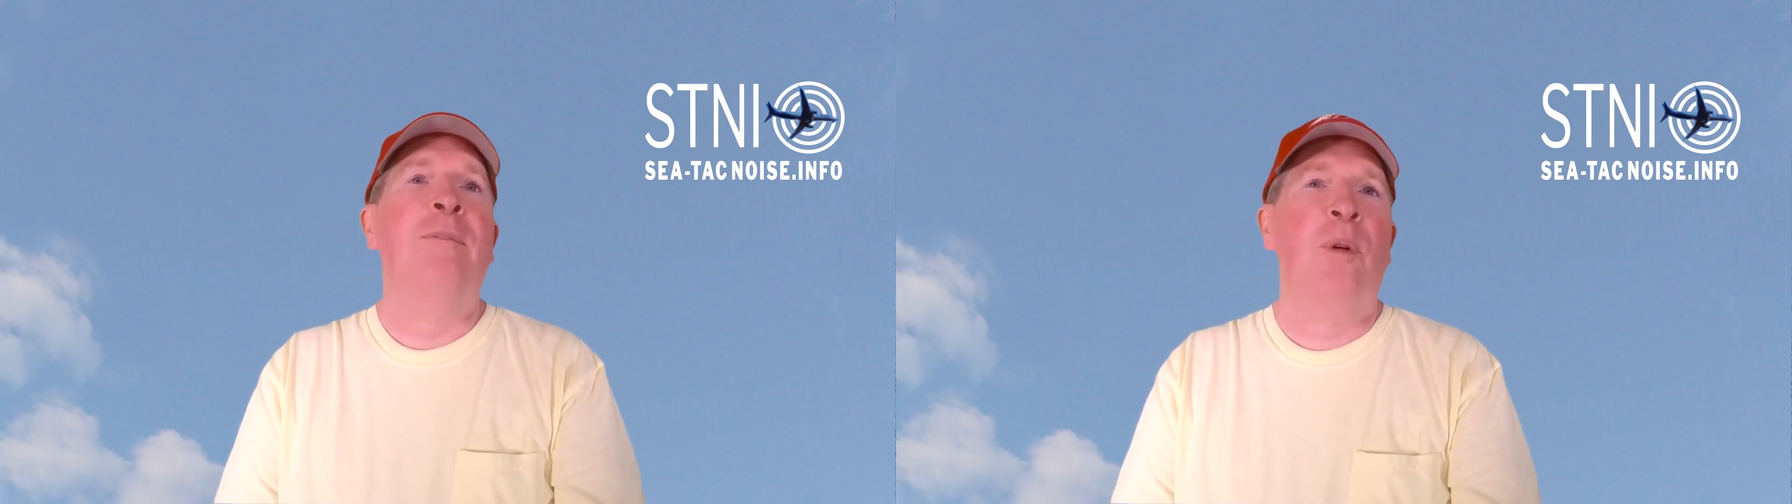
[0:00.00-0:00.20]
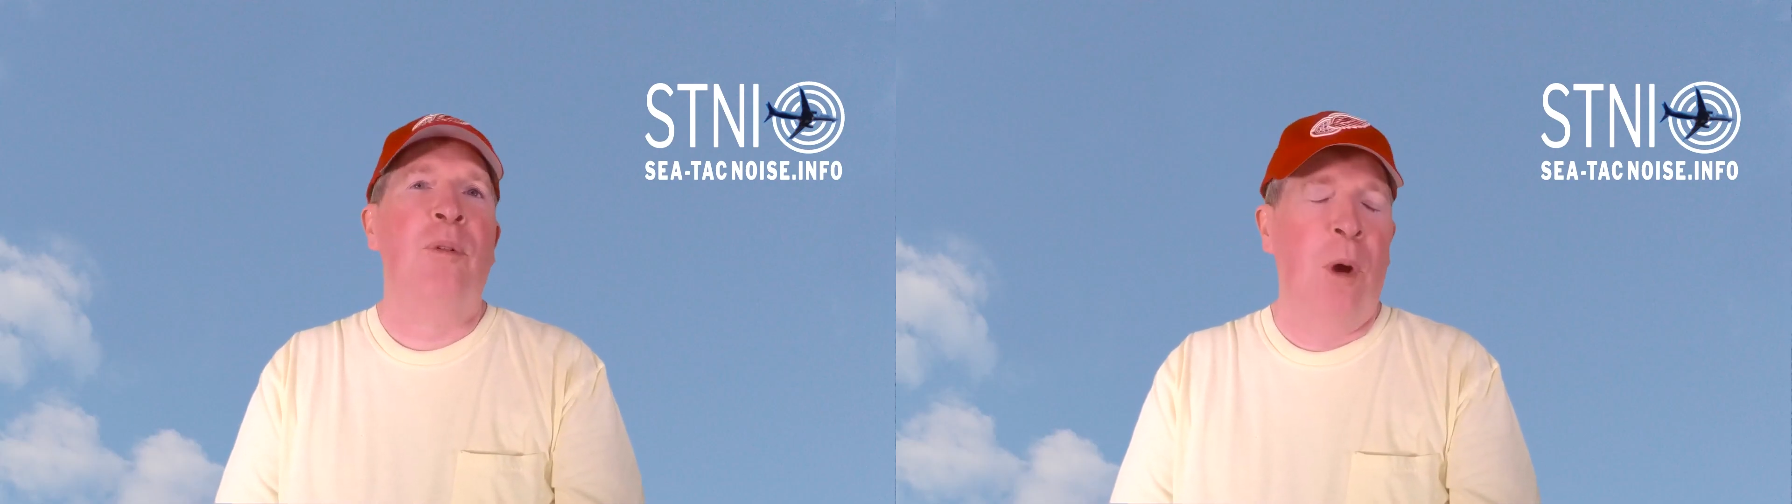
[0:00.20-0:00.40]

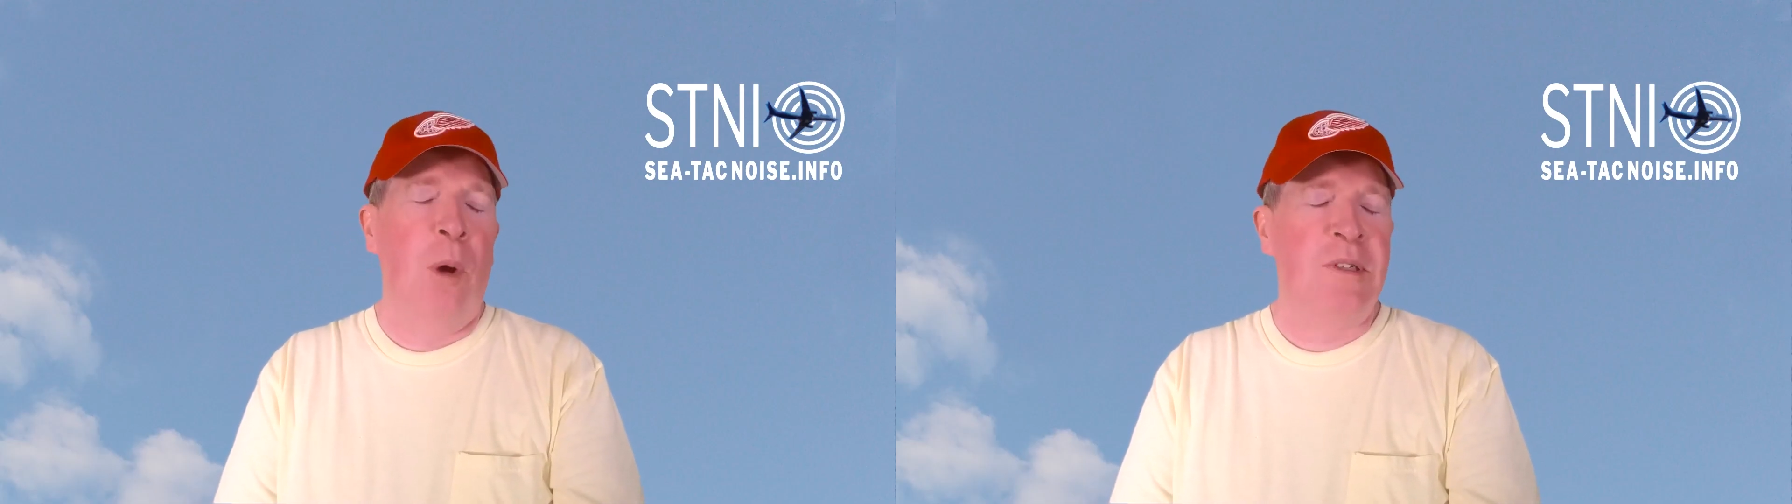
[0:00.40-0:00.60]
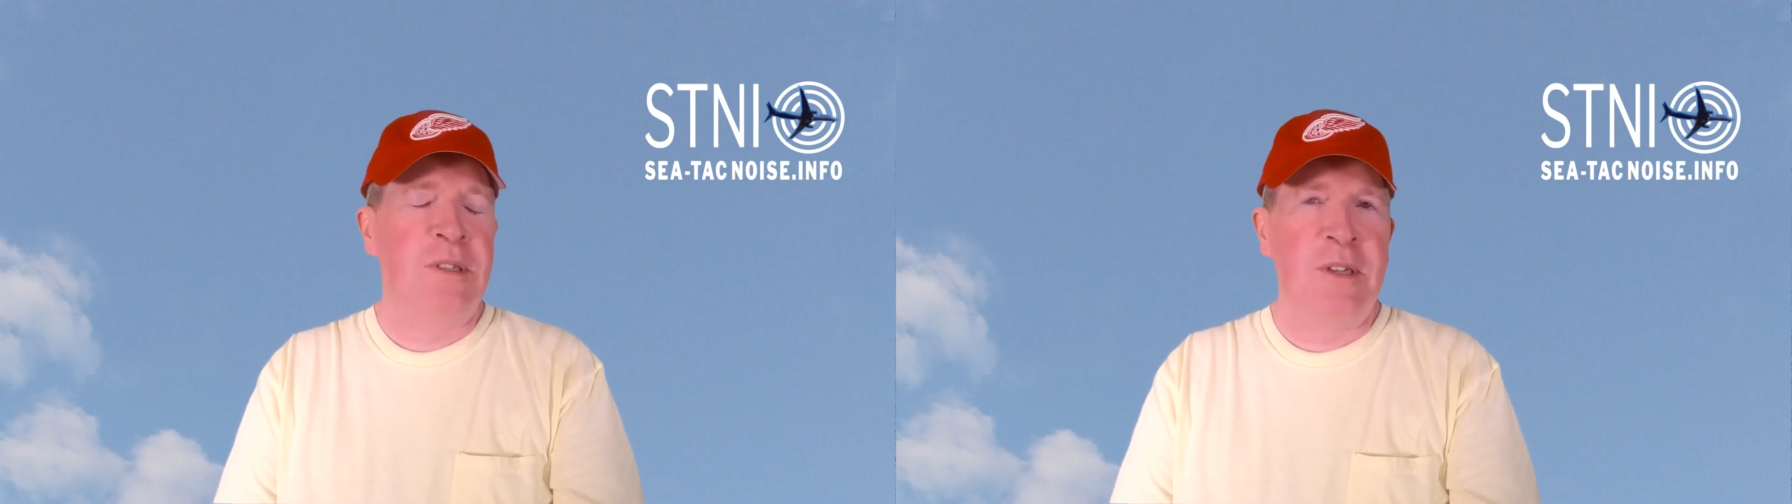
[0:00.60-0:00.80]

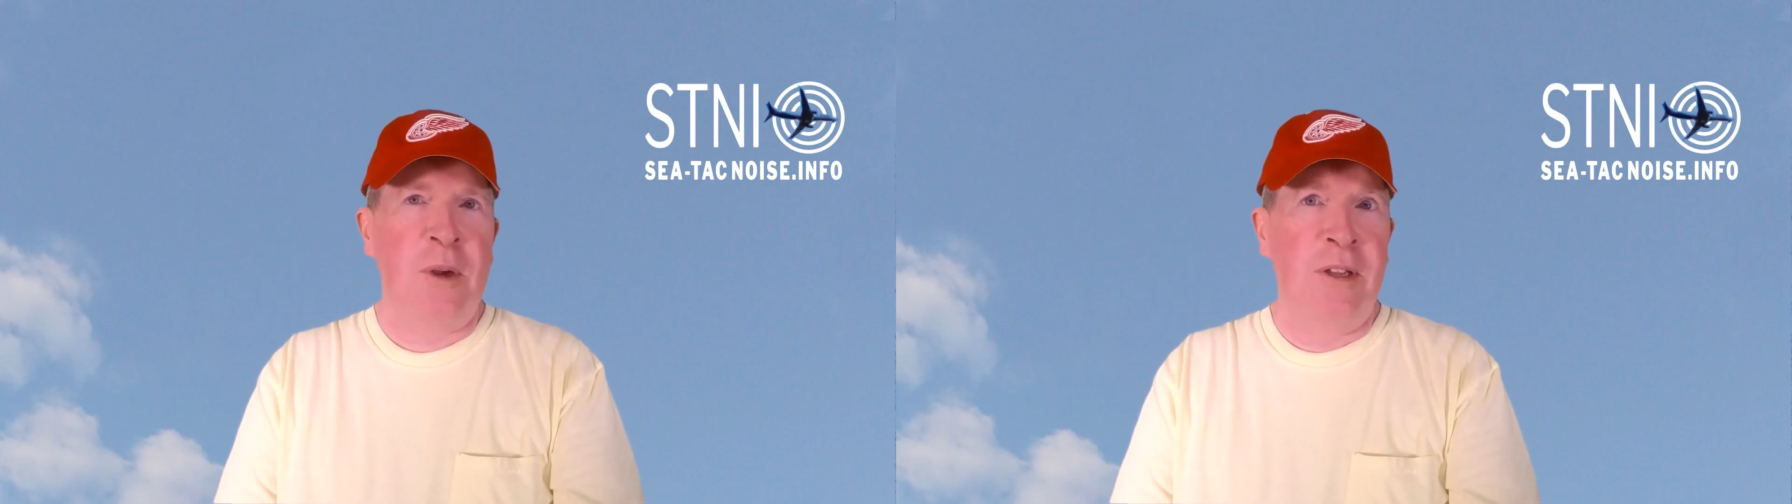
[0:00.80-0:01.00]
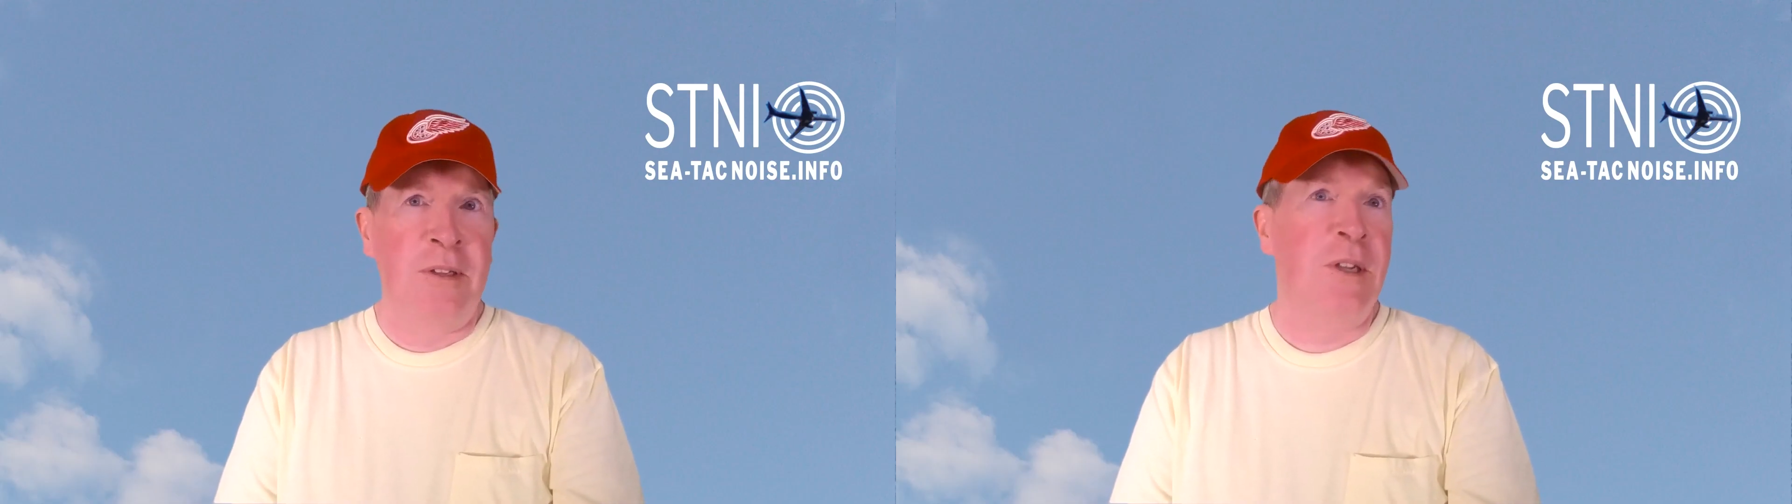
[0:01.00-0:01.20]
provoked
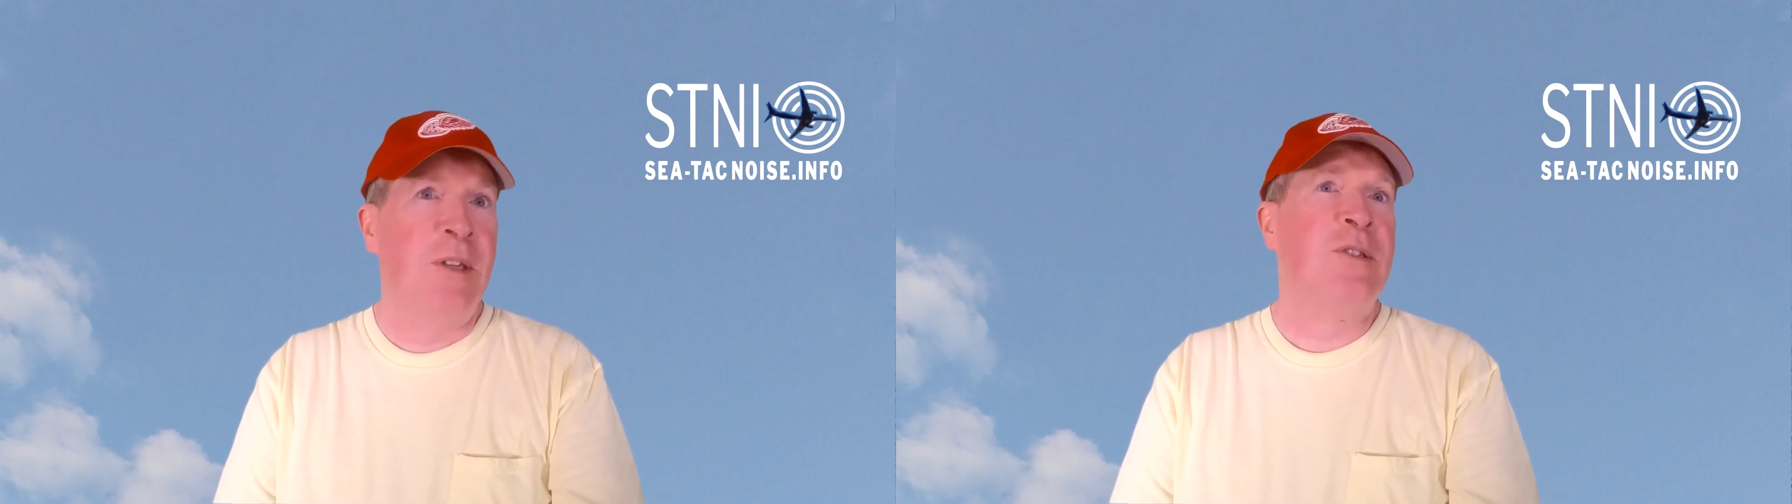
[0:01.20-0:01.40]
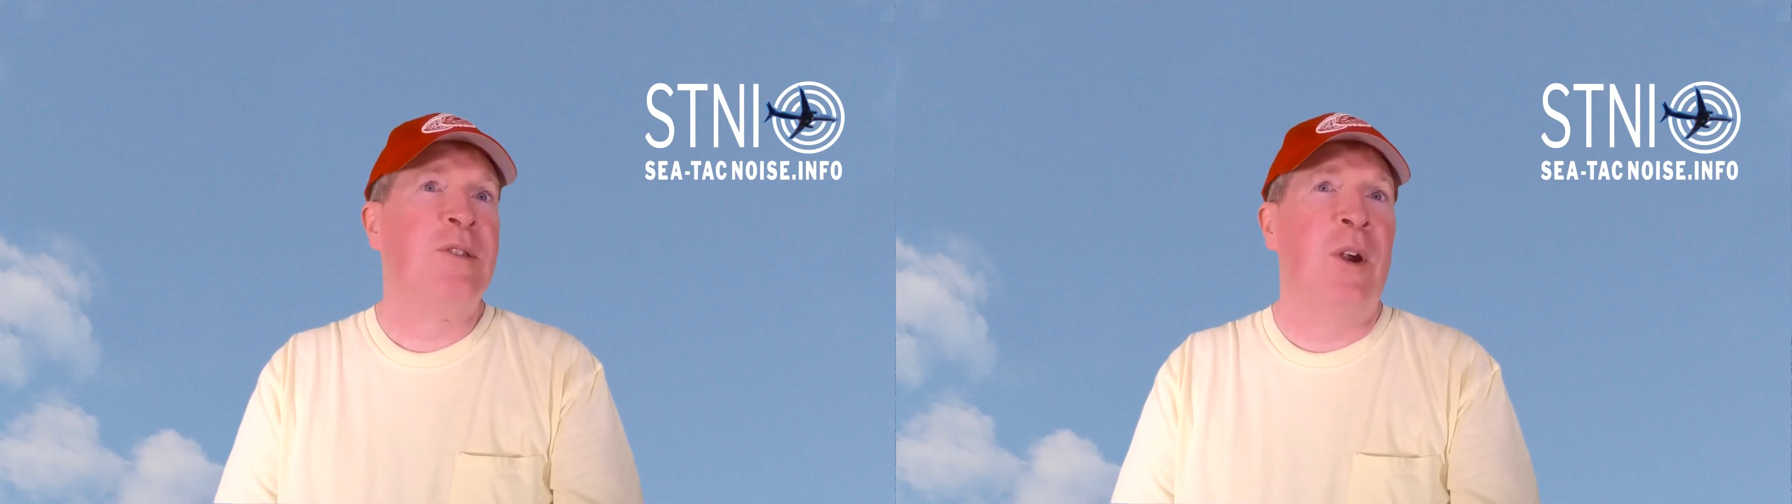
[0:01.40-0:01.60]
serious
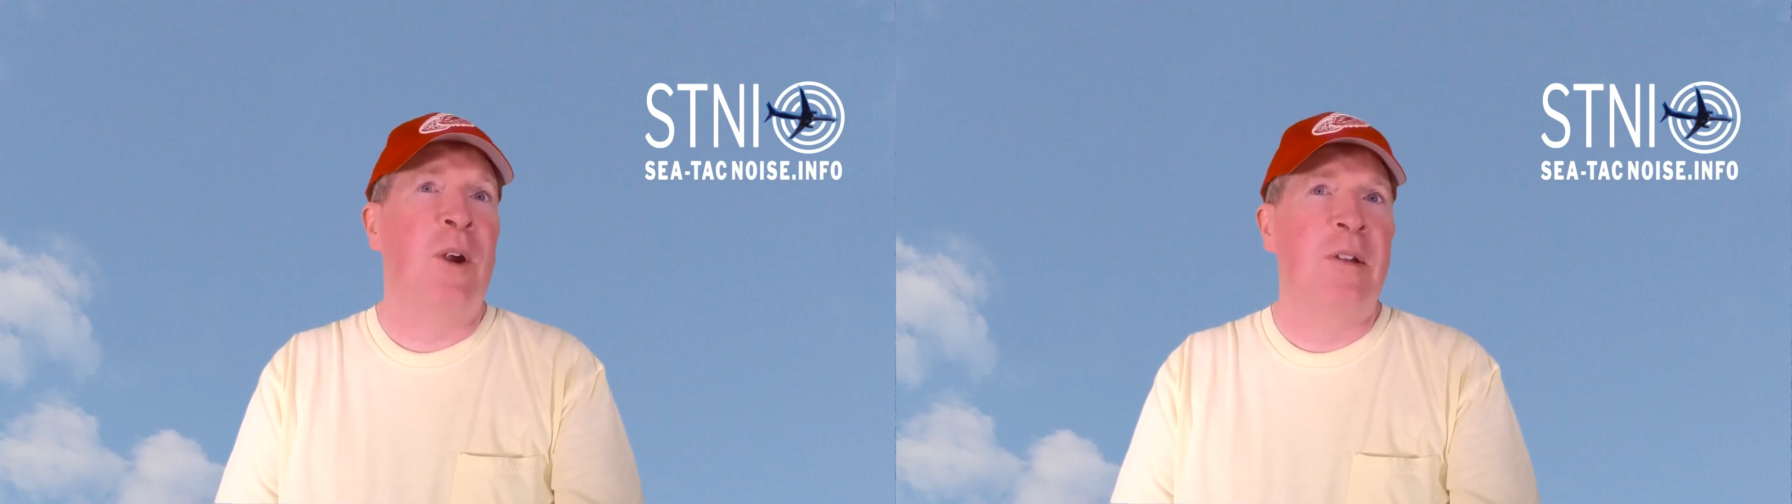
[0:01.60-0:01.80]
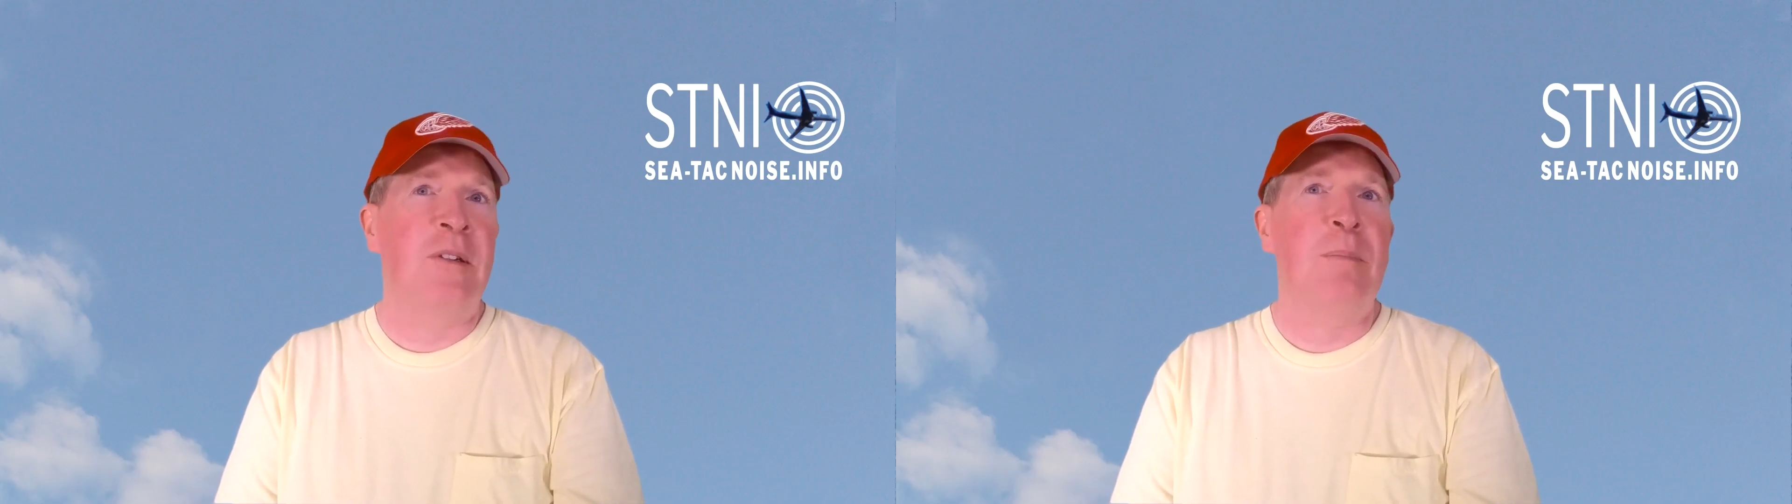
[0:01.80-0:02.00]
concerns